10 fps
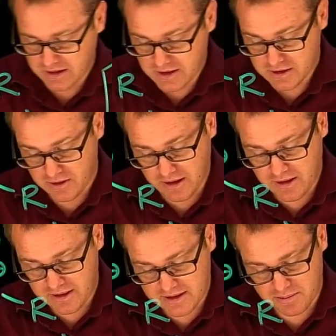So I
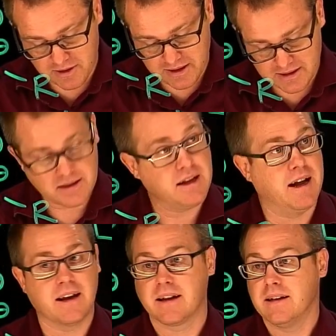think that's pretty slick.
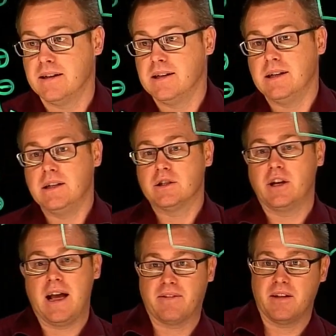So you
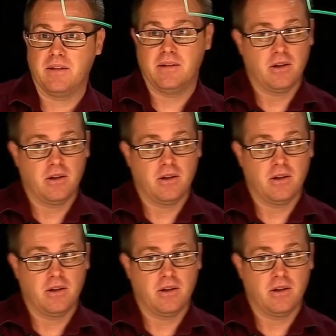have to